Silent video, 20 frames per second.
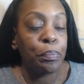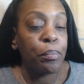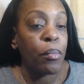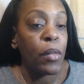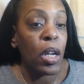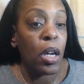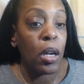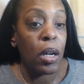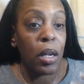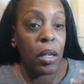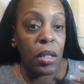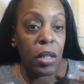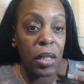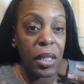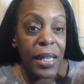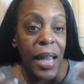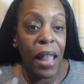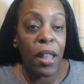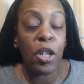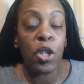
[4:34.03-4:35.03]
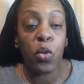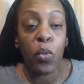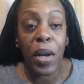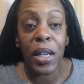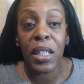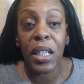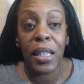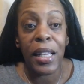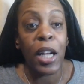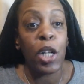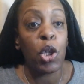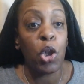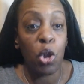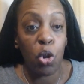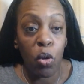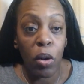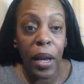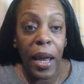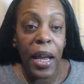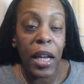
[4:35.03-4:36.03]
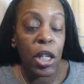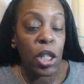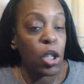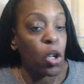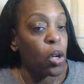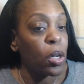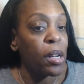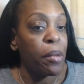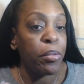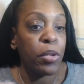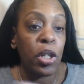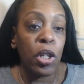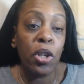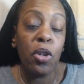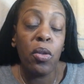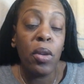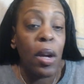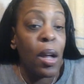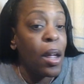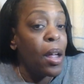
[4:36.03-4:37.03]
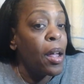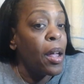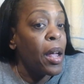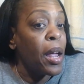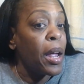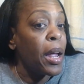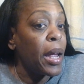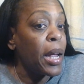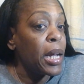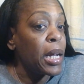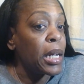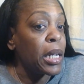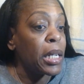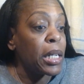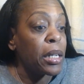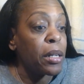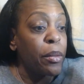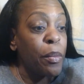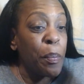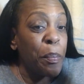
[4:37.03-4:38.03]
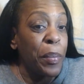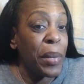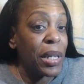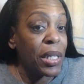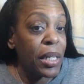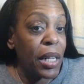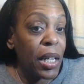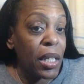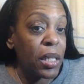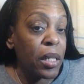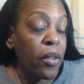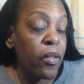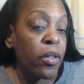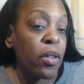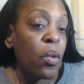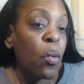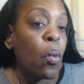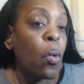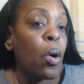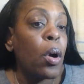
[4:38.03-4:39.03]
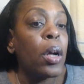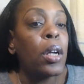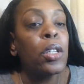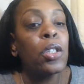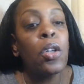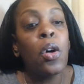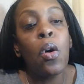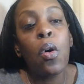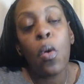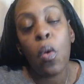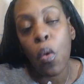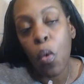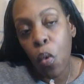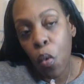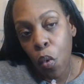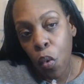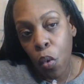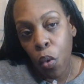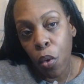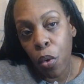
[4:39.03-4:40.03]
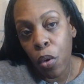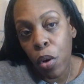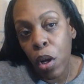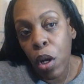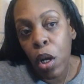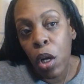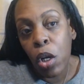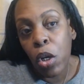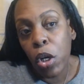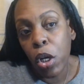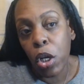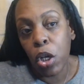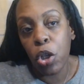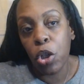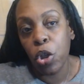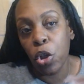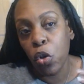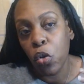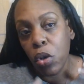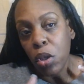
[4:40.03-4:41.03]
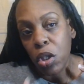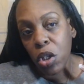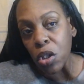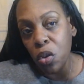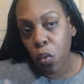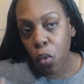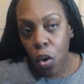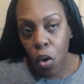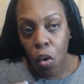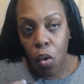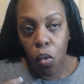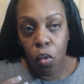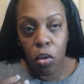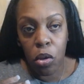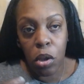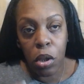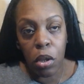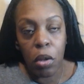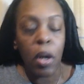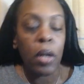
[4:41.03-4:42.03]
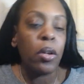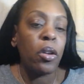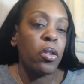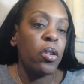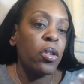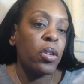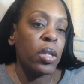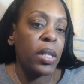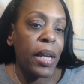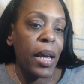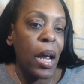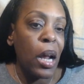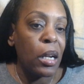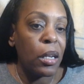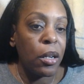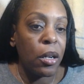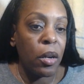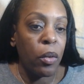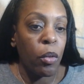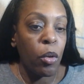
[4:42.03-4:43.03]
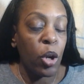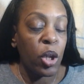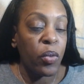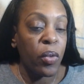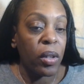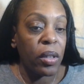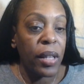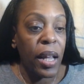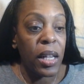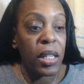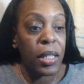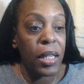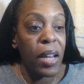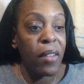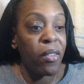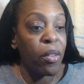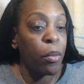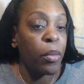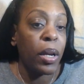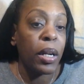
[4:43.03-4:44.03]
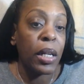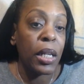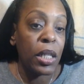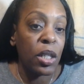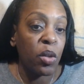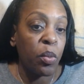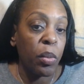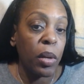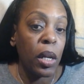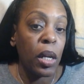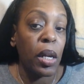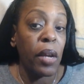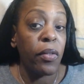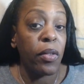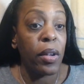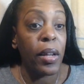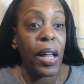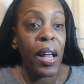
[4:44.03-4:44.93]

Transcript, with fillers: salad dressing that you like, it's totally up to you. And biscuits if you want, or you can do dinner rolls. You know, I know you just had dinner rolls for Thanksgiving, but this will be if you have